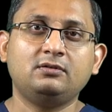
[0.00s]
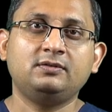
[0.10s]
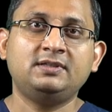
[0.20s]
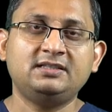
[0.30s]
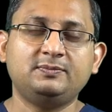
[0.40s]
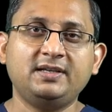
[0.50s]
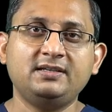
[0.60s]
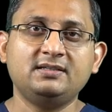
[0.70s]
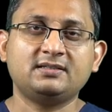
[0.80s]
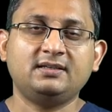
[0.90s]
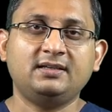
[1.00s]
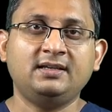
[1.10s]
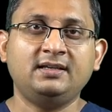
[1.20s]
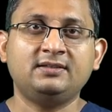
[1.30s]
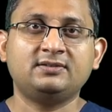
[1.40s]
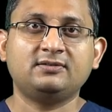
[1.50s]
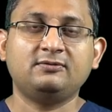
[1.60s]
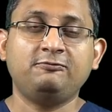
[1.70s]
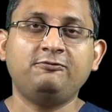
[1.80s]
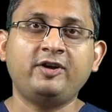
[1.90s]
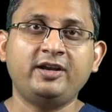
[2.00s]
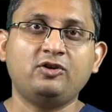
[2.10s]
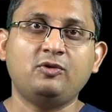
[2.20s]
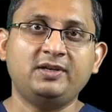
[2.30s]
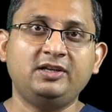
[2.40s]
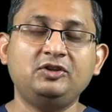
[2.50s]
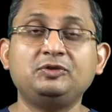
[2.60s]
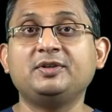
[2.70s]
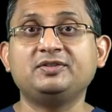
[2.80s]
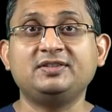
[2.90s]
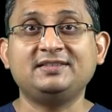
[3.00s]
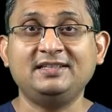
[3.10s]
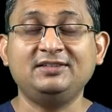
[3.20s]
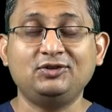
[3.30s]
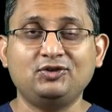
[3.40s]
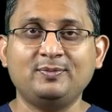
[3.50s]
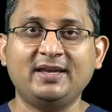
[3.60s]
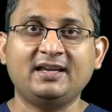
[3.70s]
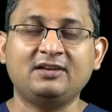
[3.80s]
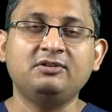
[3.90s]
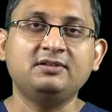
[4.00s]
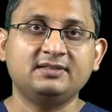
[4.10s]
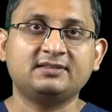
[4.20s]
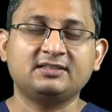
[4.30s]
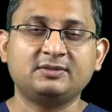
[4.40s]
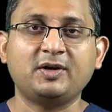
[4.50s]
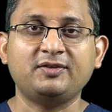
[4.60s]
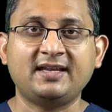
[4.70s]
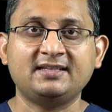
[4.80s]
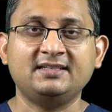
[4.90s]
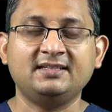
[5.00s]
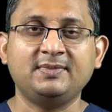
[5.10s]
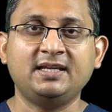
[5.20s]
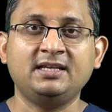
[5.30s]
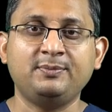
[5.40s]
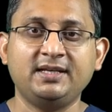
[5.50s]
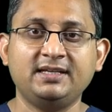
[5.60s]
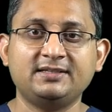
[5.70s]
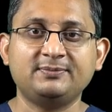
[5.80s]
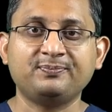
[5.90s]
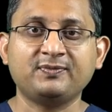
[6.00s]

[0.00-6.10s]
this splint is very commonly used because it's easy to make, and we'll discuss about that in a minute.